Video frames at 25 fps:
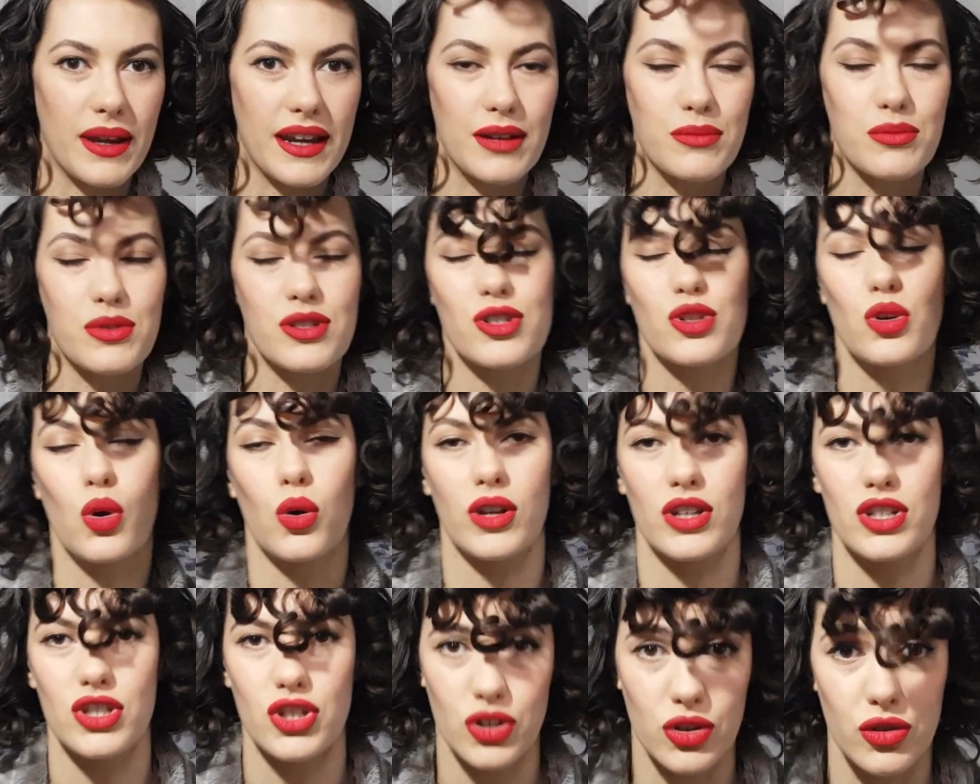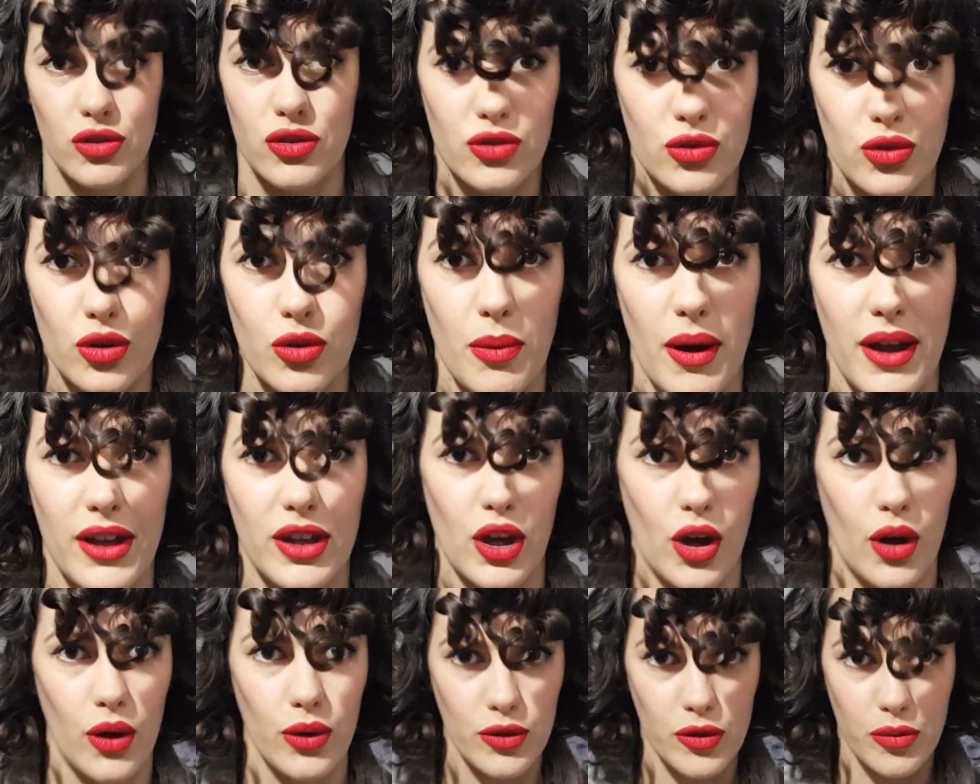I'm just talking to you through my
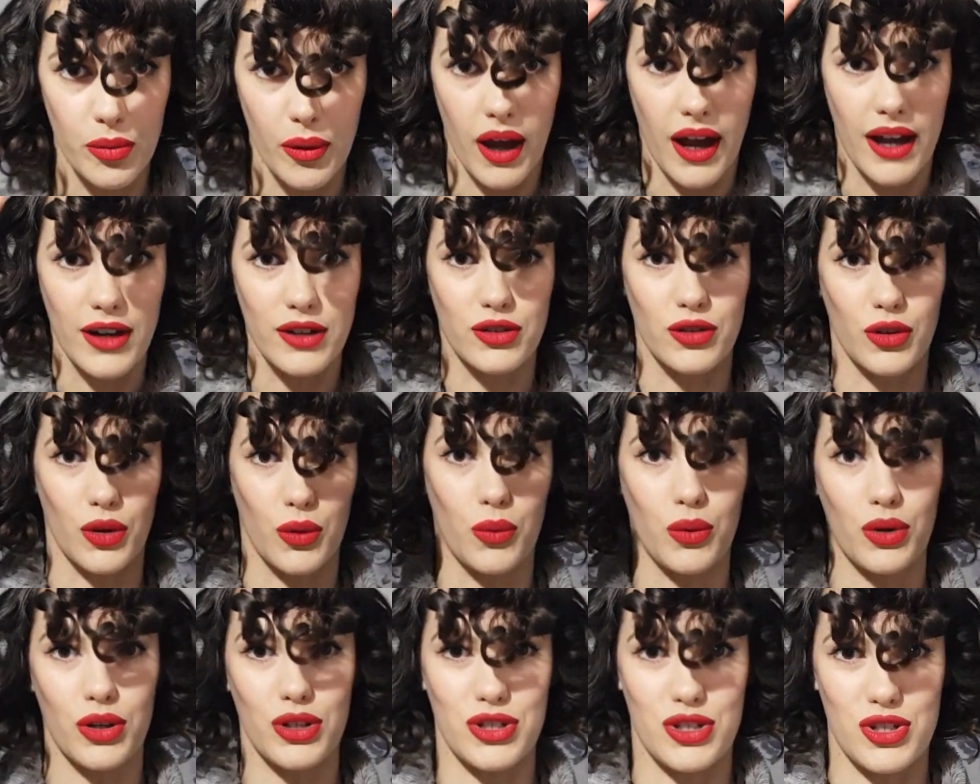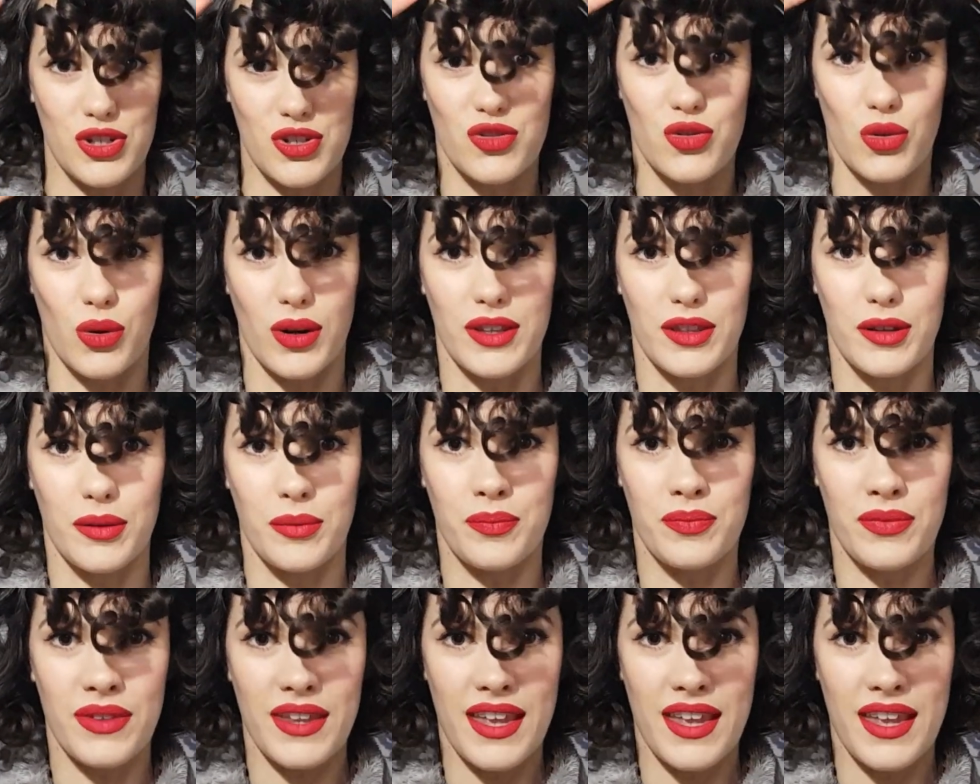curls, but I don't want to destroy them.